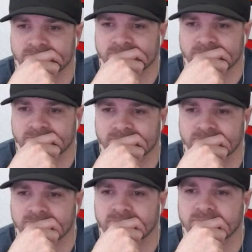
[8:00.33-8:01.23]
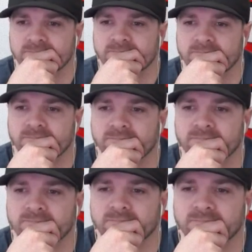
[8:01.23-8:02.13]

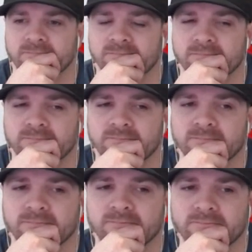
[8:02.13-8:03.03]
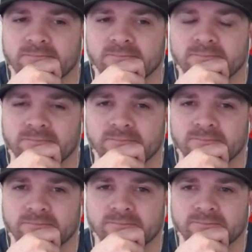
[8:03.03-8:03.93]

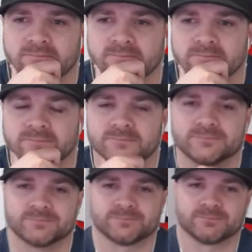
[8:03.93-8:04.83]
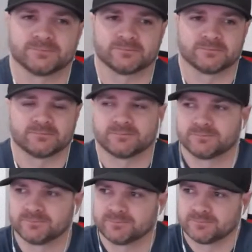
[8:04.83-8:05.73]

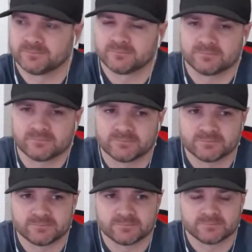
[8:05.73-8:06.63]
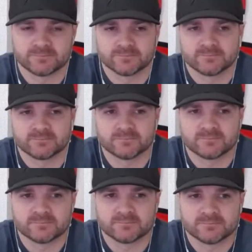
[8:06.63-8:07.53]

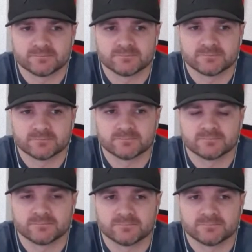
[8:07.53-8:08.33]
(silent)